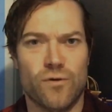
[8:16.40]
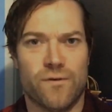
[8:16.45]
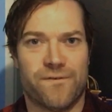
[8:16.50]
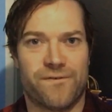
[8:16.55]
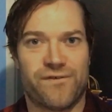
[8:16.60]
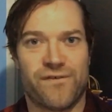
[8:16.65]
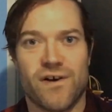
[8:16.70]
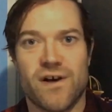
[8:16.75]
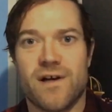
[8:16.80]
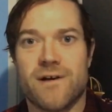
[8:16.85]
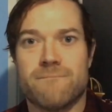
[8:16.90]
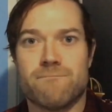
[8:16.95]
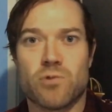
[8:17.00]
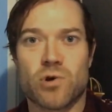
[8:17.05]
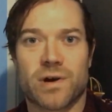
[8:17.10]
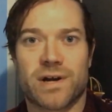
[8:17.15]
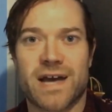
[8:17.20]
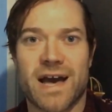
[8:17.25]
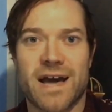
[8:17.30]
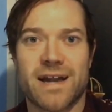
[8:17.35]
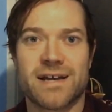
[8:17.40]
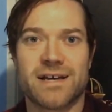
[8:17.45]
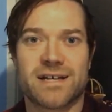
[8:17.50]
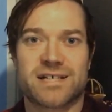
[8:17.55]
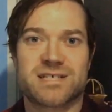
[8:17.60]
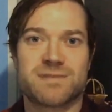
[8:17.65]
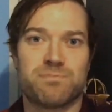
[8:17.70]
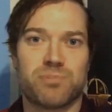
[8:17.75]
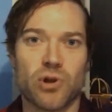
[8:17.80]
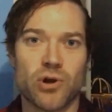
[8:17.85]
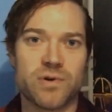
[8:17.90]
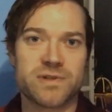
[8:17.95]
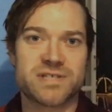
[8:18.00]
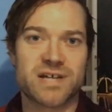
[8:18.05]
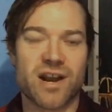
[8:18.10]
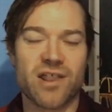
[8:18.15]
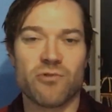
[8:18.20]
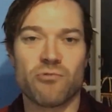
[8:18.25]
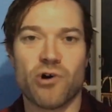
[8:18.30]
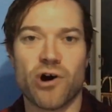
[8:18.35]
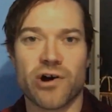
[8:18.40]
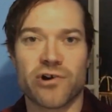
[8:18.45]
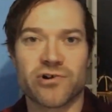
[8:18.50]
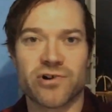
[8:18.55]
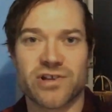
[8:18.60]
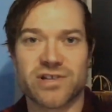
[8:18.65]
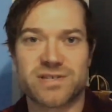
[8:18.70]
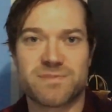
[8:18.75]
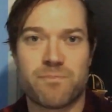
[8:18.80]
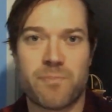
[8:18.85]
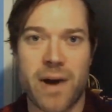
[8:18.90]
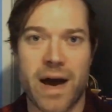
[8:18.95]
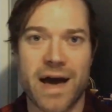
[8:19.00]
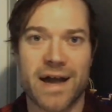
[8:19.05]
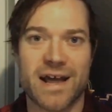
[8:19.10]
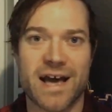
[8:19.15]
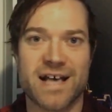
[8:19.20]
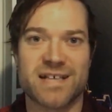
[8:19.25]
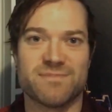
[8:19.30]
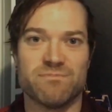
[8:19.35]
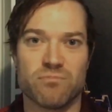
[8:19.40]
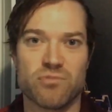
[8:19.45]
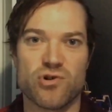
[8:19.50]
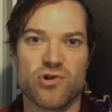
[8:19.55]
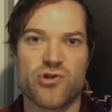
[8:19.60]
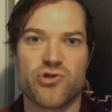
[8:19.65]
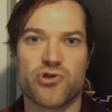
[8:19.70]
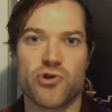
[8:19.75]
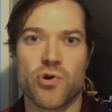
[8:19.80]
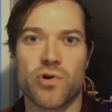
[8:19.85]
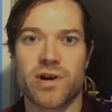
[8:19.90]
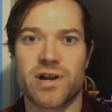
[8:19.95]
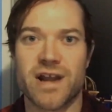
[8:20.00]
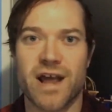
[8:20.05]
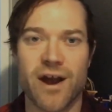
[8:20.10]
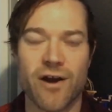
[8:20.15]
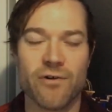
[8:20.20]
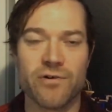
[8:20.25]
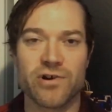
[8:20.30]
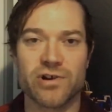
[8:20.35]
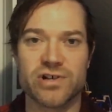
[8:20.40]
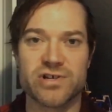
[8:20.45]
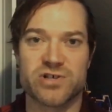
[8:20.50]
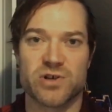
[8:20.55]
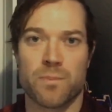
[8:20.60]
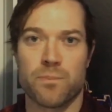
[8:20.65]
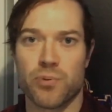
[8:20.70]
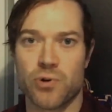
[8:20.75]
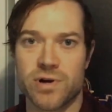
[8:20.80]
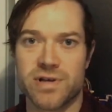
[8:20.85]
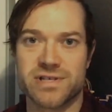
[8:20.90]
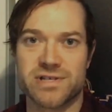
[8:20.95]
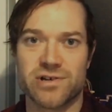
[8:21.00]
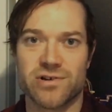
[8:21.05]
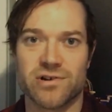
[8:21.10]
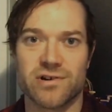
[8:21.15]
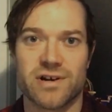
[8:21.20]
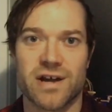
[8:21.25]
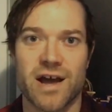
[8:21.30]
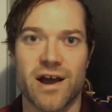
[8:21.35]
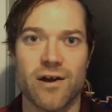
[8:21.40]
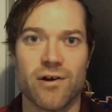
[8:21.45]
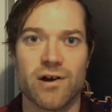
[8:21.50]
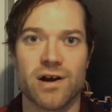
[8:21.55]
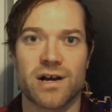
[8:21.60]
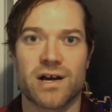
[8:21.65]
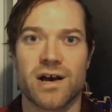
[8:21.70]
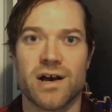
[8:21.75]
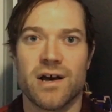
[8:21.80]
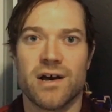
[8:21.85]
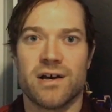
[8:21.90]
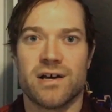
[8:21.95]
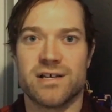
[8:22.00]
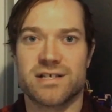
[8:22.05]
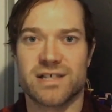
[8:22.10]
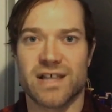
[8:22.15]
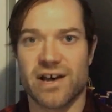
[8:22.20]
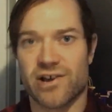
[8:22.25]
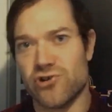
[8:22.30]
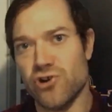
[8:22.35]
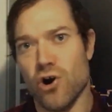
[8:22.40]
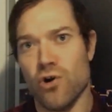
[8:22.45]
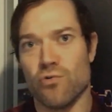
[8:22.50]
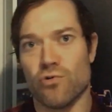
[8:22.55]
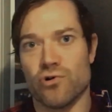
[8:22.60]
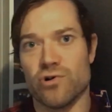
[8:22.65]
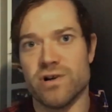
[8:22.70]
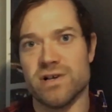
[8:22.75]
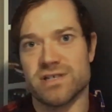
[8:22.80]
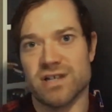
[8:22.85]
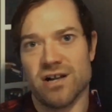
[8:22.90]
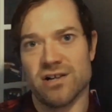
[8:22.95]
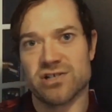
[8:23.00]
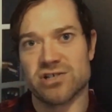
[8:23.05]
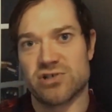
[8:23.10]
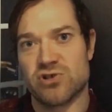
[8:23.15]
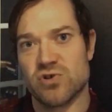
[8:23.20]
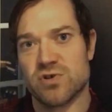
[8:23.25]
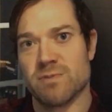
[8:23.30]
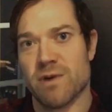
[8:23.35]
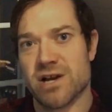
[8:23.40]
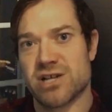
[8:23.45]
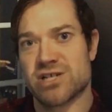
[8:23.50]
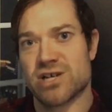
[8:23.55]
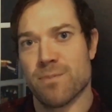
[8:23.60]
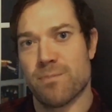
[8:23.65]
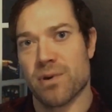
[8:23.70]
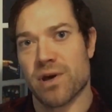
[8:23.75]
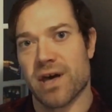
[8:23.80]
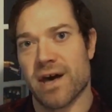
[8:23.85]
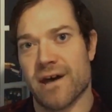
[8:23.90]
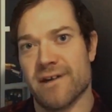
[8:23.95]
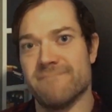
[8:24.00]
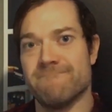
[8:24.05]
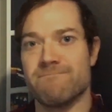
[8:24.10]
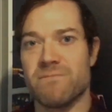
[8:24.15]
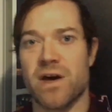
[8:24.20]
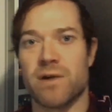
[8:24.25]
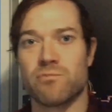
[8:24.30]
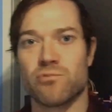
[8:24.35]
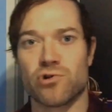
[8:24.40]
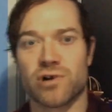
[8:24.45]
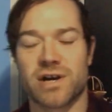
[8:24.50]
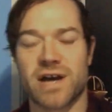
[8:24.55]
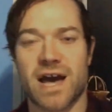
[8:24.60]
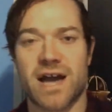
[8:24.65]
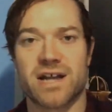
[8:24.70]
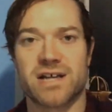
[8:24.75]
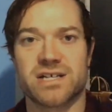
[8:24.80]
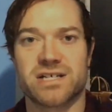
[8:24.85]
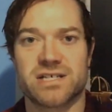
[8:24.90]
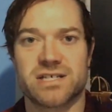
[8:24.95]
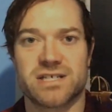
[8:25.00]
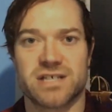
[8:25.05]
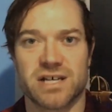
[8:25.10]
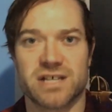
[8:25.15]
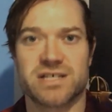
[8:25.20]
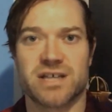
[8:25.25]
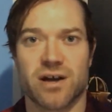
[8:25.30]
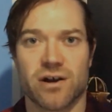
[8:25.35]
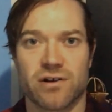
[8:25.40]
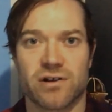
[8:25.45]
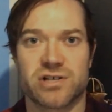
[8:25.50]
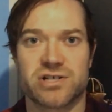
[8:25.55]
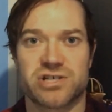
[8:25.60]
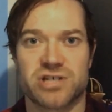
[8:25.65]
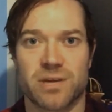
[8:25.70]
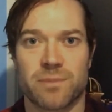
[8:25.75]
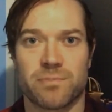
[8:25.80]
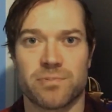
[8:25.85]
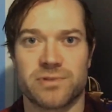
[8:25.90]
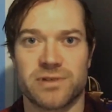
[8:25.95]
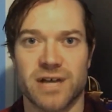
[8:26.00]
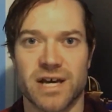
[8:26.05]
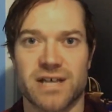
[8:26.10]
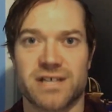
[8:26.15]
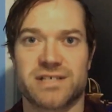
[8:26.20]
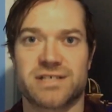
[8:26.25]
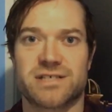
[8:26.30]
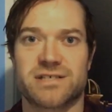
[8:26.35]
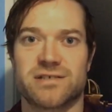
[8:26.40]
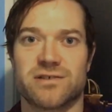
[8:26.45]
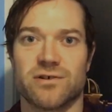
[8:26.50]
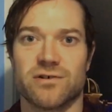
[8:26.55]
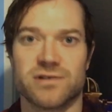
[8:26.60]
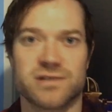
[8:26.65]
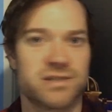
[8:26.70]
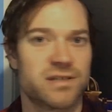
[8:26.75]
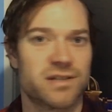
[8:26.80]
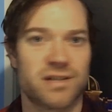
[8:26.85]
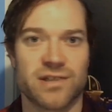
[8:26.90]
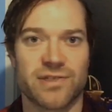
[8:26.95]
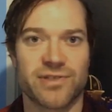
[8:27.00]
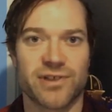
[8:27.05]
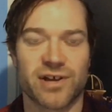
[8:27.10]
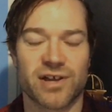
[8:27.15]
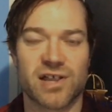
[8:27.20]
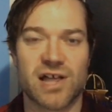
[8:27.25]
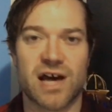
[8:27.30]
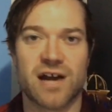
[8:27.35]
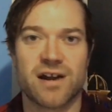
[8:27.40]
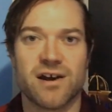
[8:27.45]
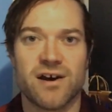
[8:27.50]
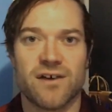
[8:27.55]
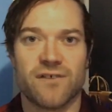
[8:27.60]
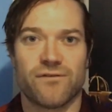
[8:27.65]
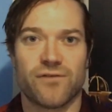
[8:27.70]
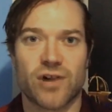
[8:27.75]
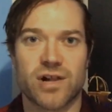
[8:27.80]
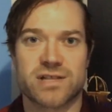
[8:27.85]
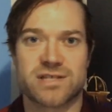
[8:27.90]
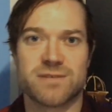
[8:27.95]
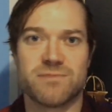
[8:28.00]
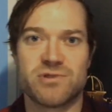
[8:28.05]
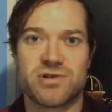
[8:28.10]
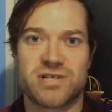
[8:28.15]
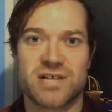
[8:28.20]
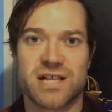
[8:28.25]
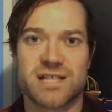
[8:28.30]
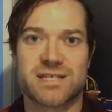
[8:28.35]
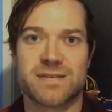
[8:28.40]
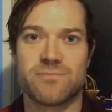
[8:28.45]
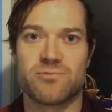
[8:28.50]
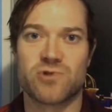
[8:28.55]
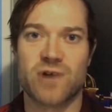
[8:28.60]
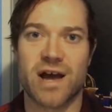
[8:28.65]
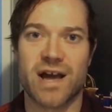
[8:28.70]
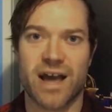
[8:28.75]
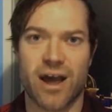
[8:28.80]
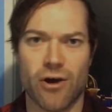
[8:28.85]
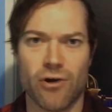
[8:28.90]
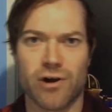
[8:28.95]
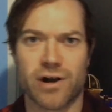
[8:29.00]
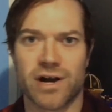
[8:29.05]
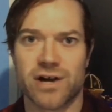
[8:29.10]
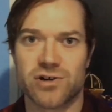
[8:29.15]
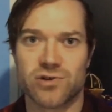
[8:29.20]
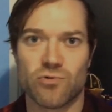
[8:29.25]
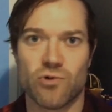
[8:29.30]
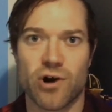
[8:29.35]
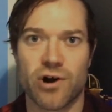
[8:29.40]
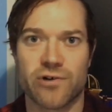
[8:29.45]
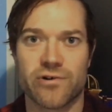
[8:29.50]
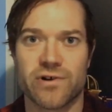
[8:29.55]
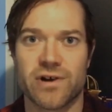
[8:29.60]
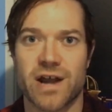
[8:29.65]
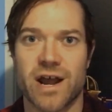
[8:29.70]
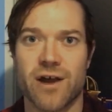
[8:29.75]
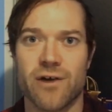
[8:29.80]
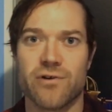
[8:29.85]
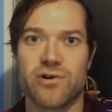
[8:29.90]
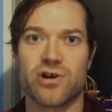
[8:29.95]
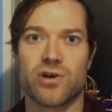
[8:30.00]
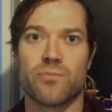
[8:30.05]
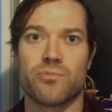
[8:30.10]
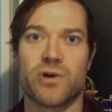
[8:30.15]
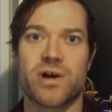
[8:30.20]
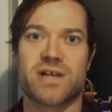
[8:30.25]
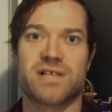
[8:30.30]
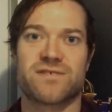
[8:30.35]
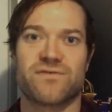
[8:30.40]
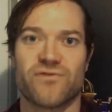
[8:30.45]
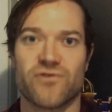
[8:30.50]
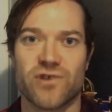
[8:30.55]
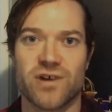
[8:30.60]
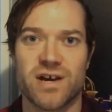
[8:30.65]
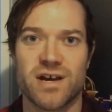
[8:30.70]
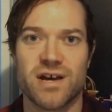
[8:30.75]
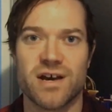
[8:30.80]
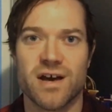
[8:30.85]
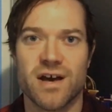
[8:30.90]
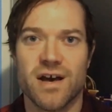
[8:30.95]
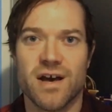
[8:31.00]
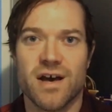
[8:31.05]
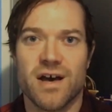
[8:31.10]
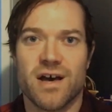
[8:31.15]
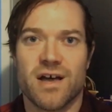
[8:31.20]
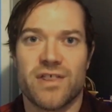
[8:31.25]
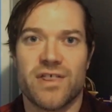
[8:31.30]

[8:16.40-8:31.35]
Oof. Morgana explodes out of the water on this badass mirth throne, and Ariel is her prisoner, and Eric is like, no worries, I'll just use my ship again. And Morgana sinks Eric's ship. Yikes, Ursula didn't think of that. Flotsam and Jetsam drag Eric underwater, and Ariel breaks free.